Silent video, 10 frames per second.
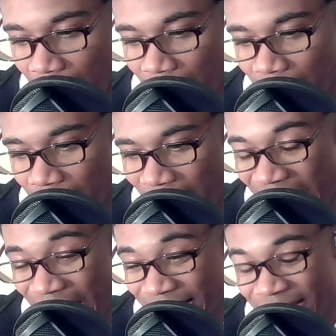and
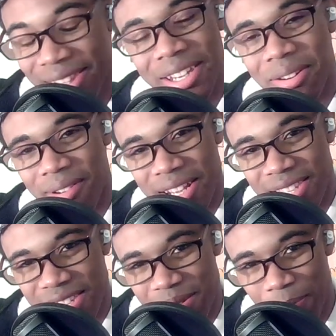actually creates
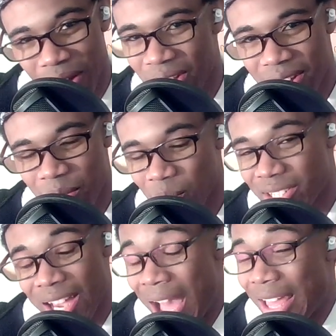a spark,
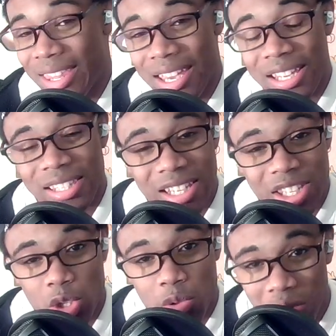which I think is
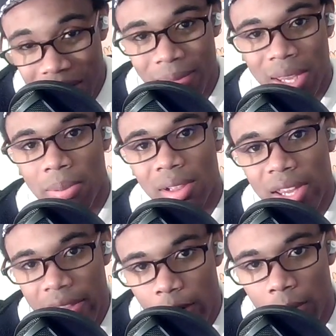extremely
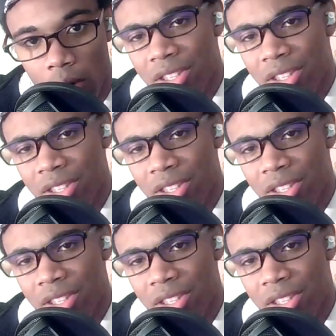believable.